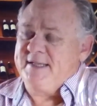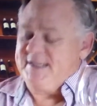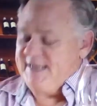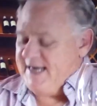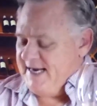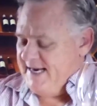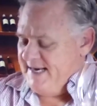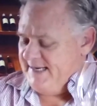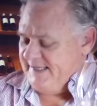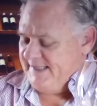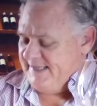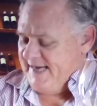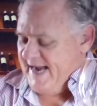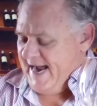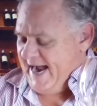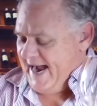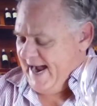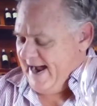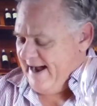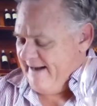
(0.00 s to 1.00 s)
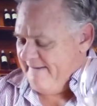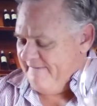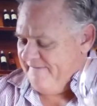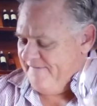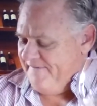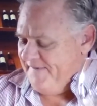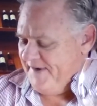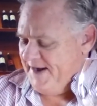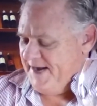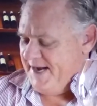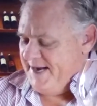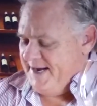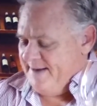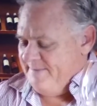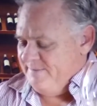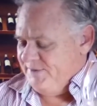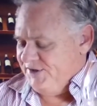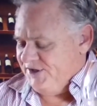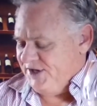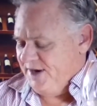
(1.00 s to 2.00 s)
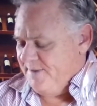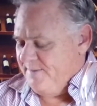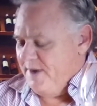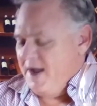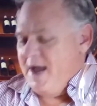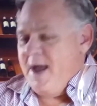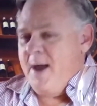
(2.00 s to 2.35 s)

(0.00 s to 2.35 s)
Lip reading: to have some